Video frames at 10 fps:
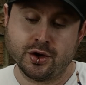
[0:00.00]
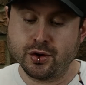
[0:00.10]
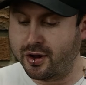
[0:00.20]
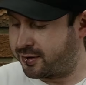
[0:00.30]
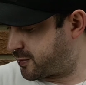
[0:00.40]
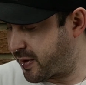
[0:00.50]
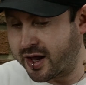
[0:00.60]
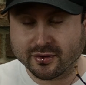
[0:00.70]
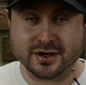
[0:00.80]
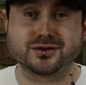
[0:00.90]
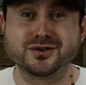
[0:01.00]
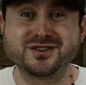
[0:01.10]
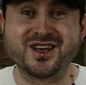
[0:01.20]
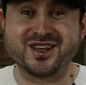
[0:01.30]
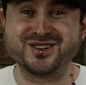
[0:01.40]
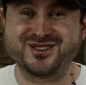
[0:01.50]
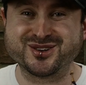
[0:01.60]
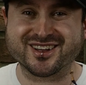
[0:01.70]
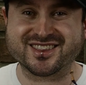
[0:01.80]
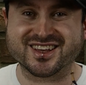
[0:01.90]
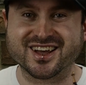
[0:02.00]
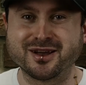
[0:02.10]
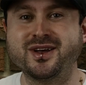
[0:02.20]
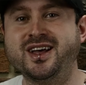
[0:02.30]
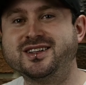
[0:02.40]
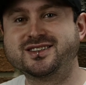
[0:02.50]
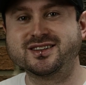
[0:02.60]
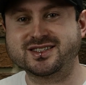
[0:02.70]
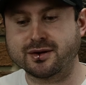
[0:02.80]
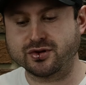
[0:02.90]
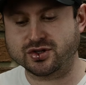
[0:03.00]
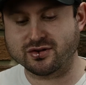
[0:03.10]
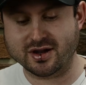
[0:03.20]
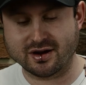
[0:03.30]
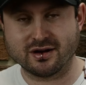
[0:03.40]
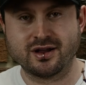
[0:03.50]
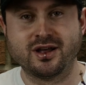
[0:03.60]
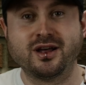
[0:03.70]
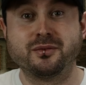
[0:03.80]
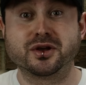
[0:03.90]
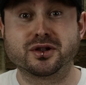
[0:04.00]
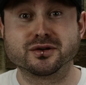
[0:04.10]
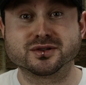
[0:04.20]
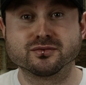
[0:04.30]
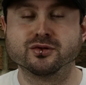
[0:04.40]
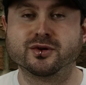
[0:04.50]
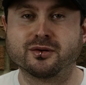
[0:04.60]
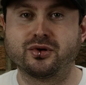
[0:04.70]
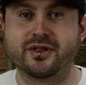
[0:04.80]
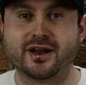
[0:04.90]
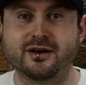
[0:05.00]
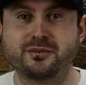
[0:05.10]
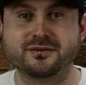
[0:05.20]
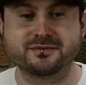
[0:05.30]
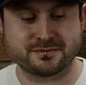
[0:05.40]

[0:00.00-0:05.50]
who knows? Anyway, so you do get the game. It's in a separate tray here. Let me clear some room and I'll pull that up.